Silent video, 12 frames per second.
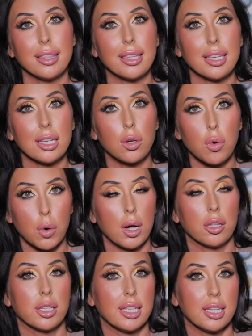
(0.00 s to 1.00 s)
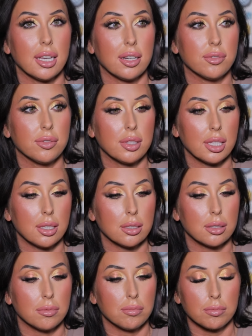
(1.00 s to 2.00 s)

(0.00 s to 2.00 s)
the quality of the